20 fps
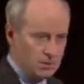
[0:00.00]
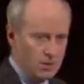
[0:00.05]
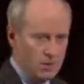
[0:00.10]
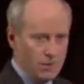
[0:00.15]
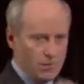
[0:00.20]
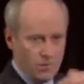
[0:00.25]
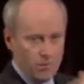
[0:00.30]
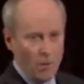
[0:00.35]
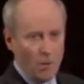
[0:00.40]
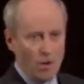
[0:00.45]

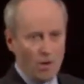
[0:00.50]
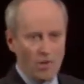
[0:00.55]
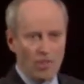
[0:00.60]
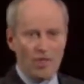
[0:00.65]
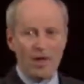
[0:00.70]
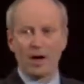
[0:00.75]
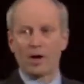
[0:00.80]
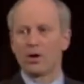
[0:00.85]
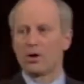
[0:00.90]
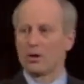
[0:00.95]
for
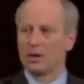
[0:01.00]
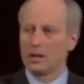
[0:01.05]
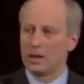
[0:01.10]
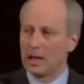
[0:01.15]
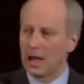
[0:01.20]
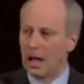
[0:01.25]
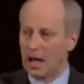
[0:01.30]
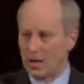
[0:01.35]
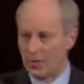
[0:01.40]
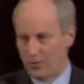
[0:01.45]
the good
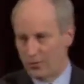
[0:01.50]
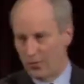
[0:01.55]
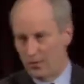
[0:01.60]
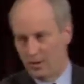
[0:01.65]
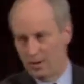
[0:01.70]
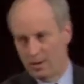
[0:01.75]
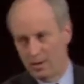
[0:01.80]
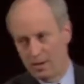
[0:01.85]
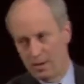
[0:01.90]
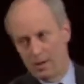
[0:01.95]
life,
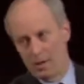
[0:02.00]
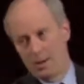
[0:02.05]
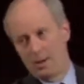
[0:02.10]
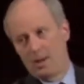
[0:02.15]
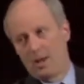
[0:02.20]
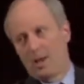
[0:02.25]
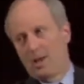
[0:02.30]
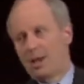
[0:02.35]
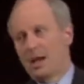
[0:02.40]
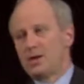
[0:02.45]

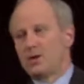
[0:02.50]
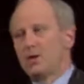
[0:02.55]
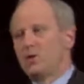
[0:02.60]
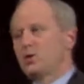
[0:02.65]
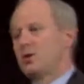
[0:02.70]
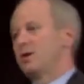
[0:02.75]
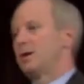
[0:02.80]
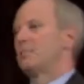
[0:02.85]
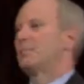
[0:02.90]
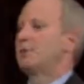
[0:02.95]
that you
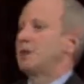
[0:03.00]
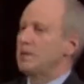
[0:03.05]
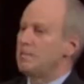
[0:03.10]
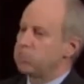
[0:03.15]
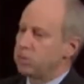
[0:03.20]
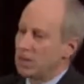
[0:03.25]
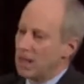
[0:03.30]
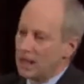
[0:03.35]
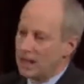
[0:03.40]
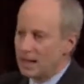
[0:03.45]
simply
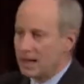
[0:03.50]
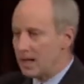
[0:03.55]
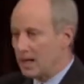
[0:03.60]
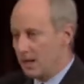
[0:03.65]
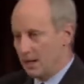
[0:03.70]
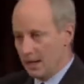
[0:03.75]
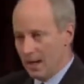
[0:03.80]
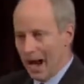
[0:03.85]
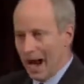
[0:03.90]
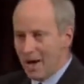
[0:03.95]
plug
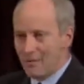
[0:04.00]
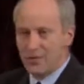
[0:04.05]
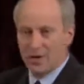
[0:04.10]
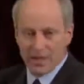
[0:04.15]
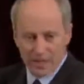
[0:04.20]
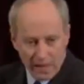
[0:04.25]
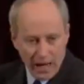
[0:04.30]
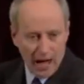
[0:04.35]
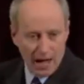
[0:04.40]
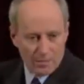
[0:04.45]
in every
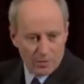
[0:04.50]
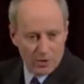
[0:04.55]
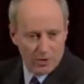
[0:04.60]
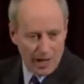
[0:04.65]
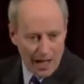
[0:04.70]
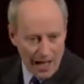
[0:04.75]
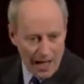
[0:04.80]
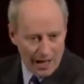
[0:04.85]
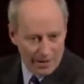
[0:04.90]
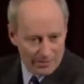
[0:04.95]
time you
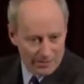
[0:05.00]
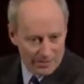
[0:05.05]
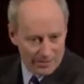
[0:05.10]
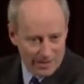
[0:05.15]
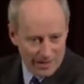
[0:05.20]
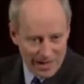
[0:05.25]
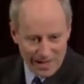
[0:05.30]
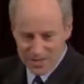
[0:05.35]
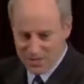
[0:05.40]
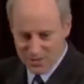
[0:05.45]
have
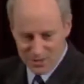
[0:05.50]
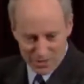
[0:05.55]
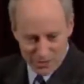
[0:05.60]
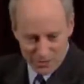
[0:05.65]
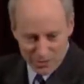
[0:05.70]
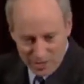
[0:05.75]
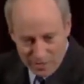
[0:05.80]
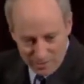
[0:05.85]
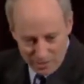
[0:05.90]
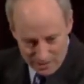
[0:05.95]
a
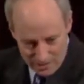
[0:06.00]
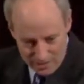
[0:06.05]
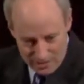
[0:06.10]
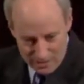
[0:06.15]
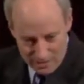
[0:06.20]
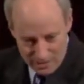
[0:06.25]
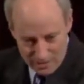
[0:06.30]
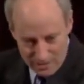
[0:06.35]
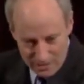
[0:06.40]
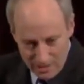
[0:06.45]
disagreement
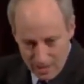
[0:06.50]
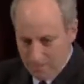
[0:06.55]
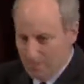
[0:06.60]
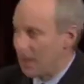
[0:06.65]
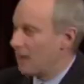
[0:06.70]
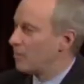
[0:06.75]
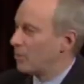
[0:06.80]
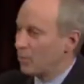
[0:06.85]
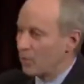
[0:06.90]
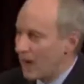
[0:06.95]

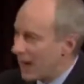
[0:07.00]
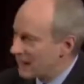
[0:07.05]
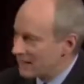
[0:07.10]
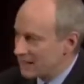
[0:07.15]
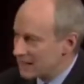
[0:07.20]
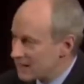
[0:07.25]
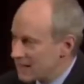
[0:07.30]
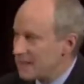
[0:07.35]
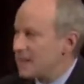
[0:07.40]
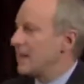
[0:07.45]
about
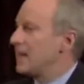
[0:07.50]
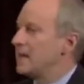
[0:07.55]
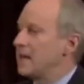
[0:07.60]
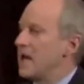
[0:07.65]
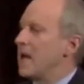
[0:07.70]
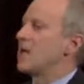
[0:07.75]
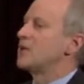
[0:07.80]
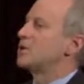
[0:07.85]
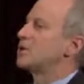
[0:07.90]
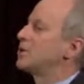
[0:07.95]
morality, then the
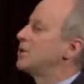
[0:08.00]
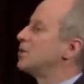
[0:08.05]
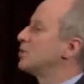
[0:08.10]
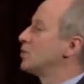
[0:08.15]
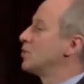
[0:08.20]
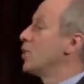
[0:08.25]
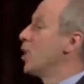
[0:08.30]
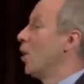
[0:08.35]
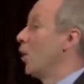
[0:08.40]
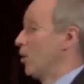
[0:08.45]
answer is
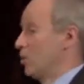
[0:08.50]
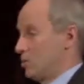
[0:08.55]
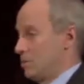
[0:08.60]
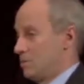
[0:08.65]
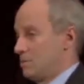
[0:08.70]
no.